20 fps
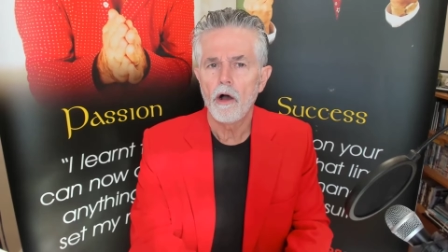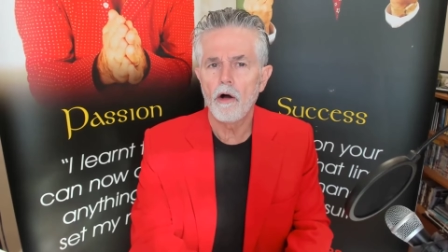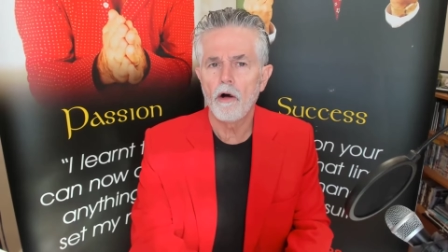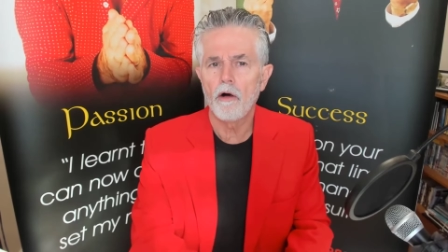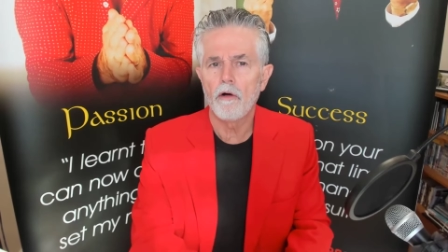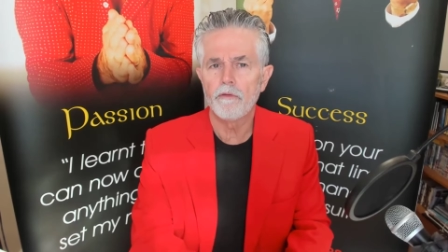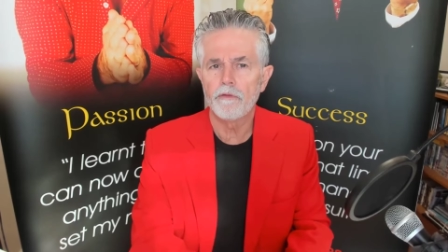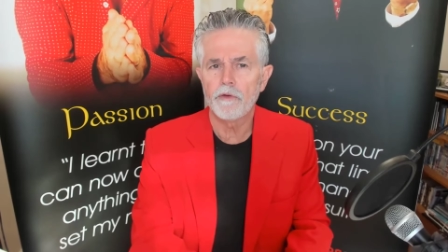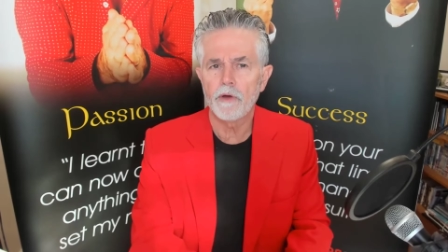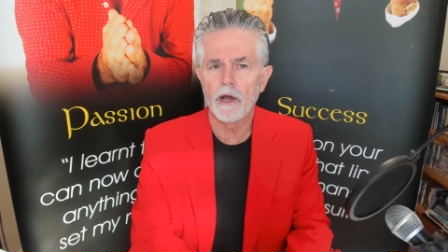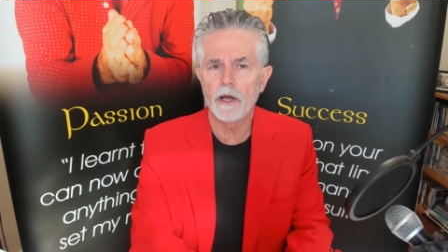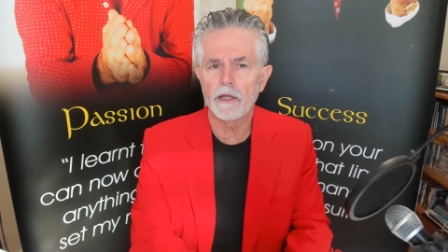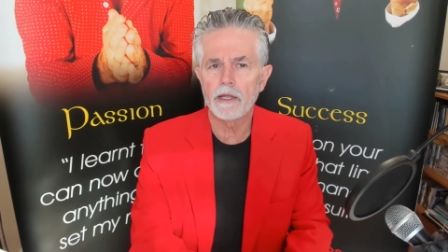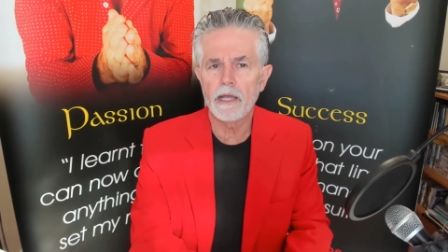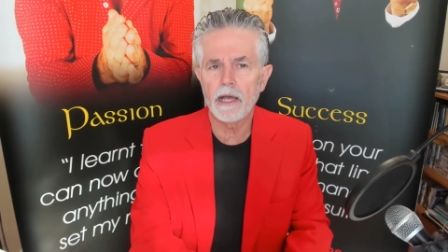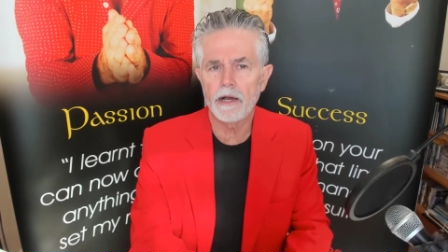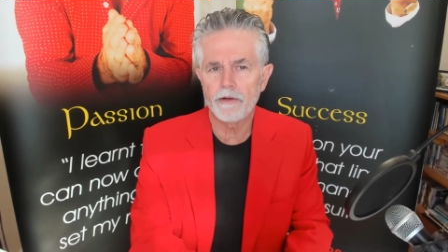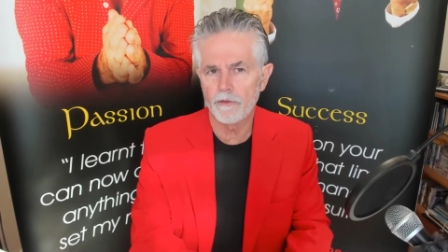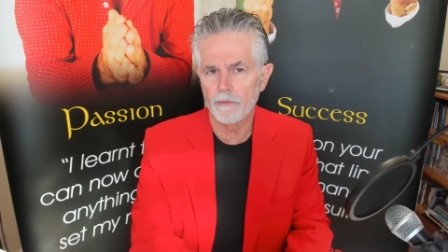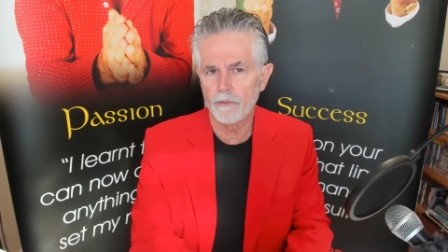of a
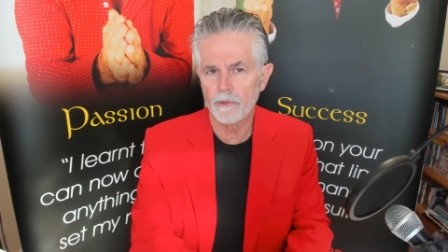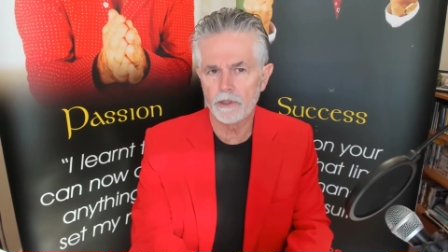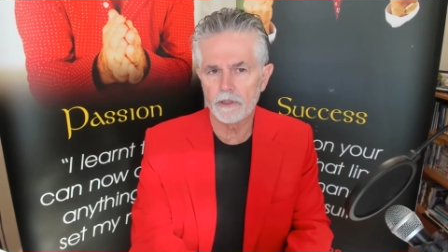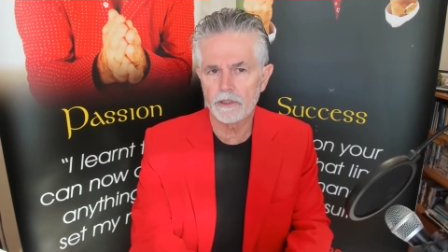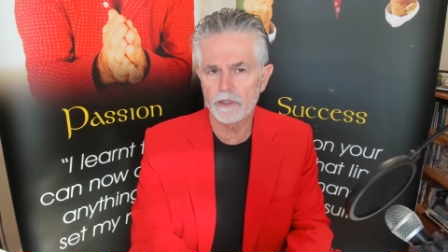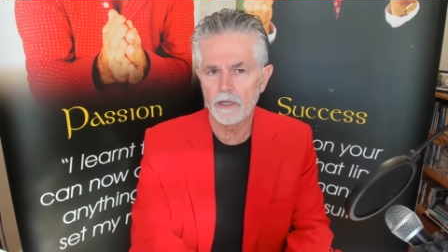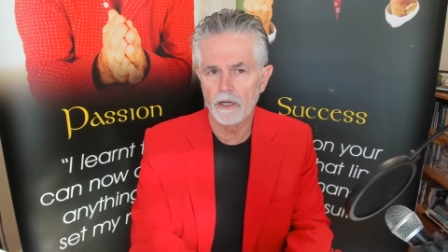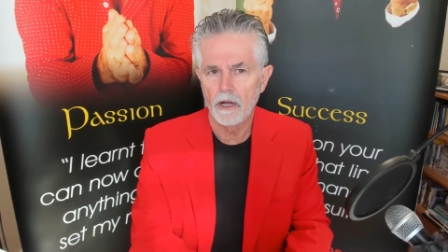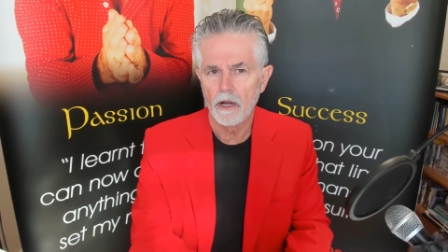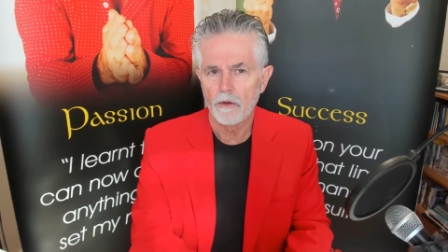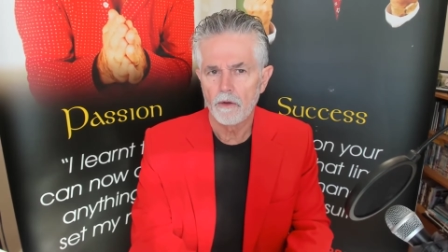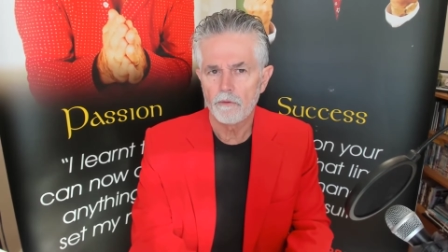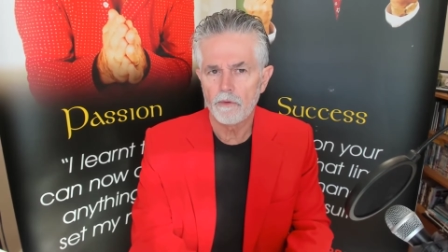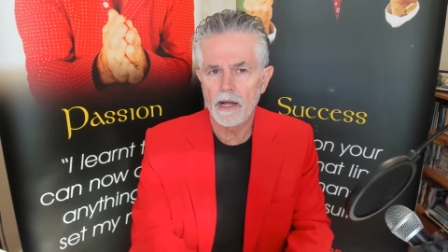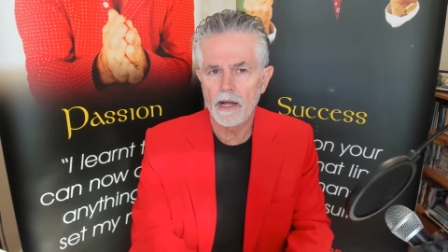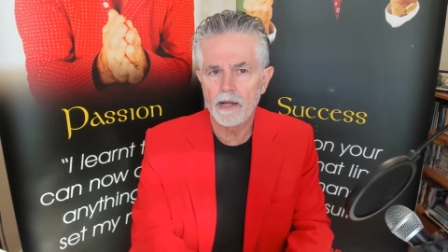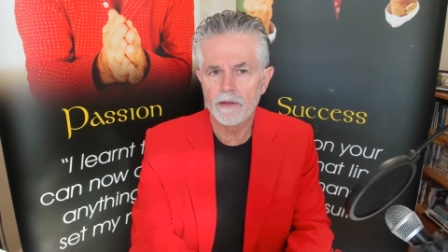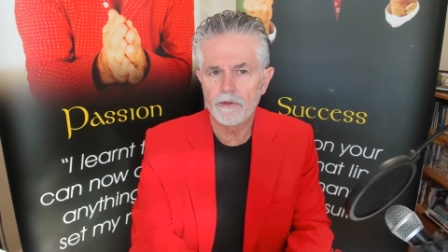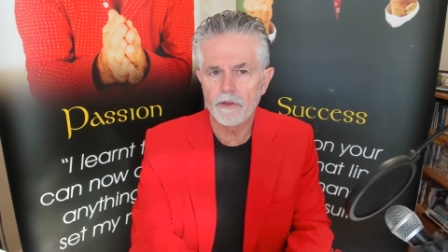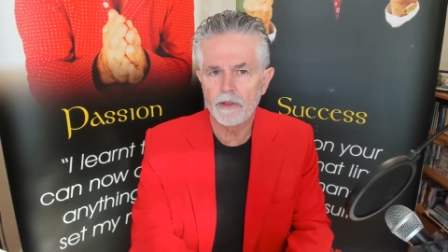government
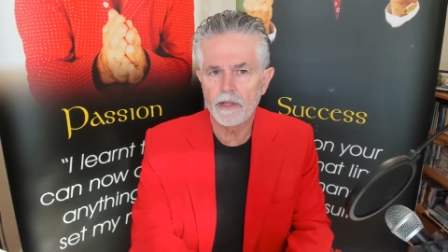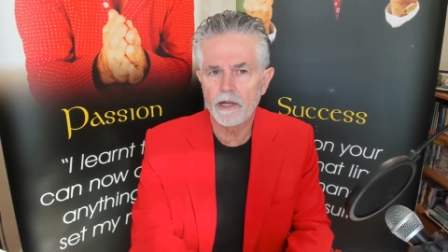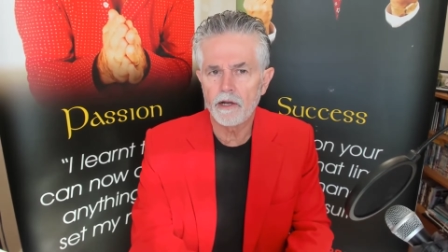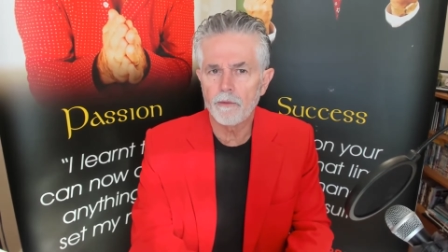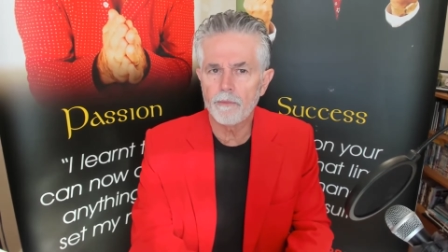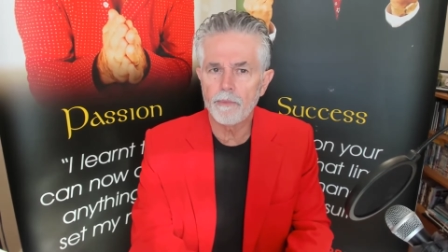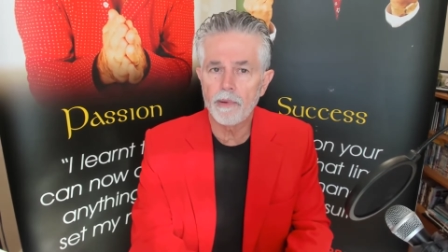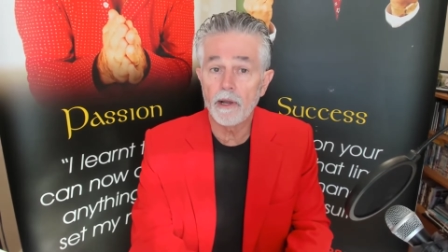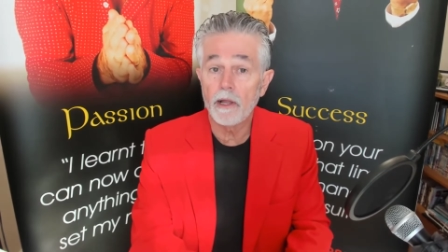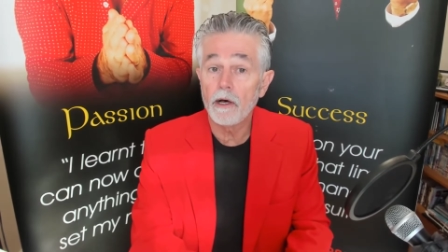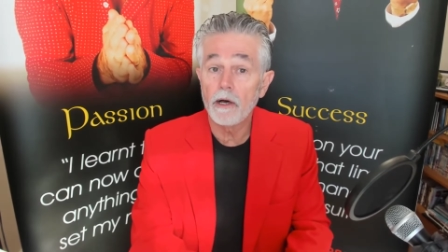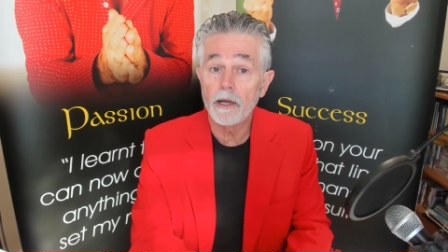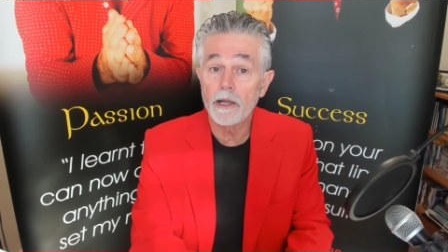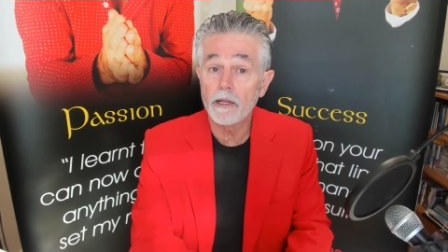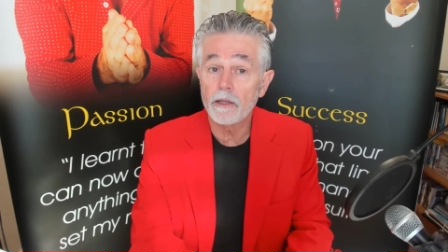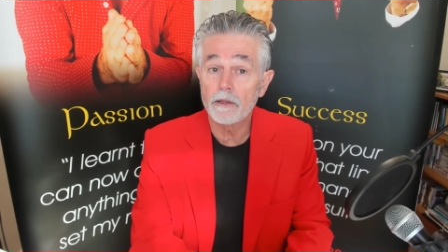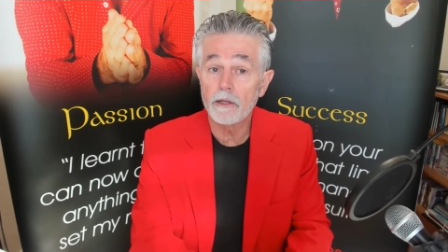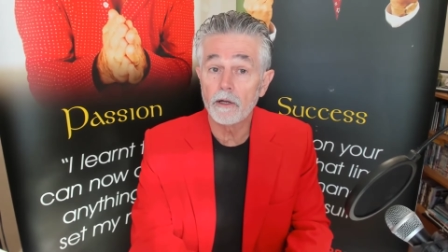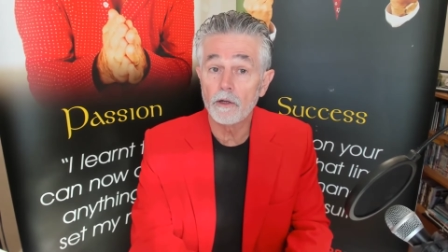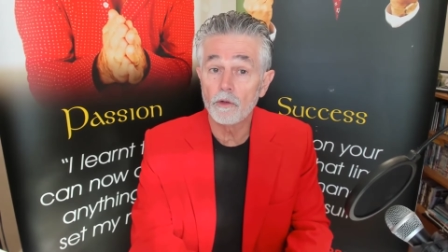rather than
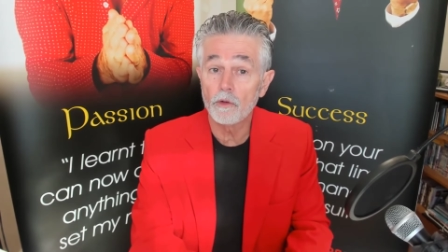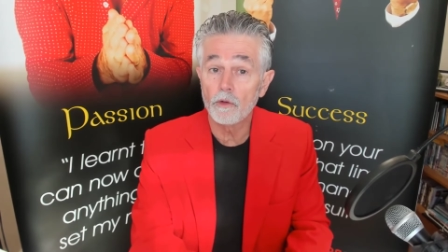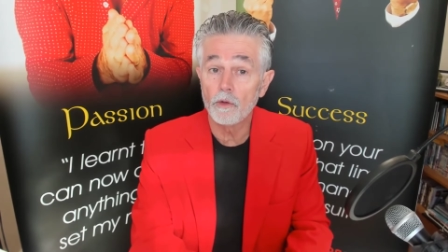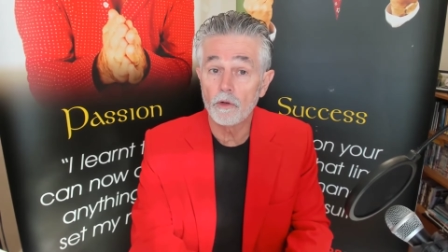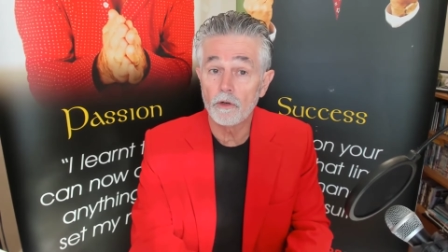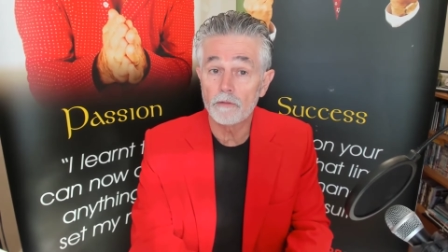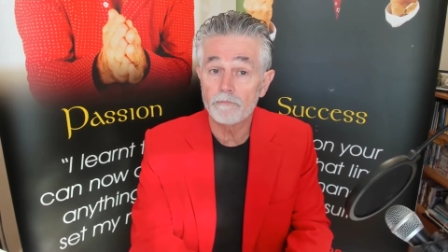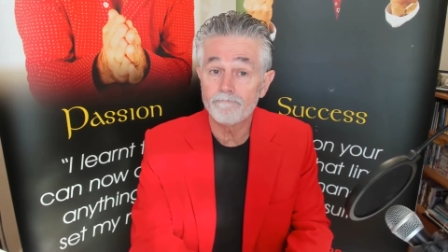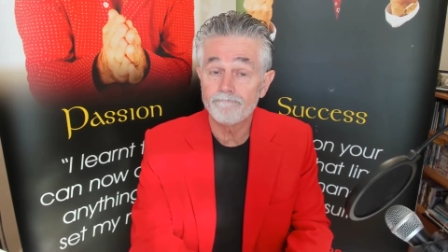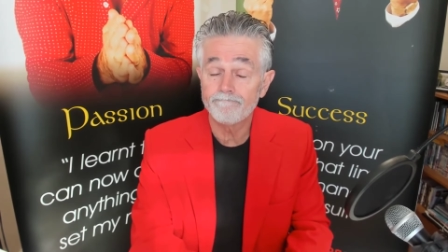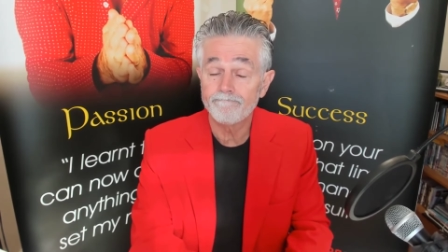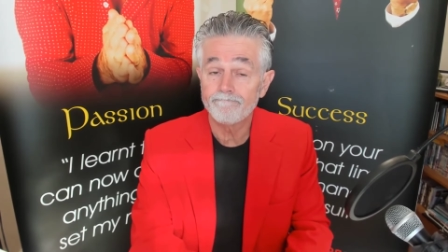applying the law.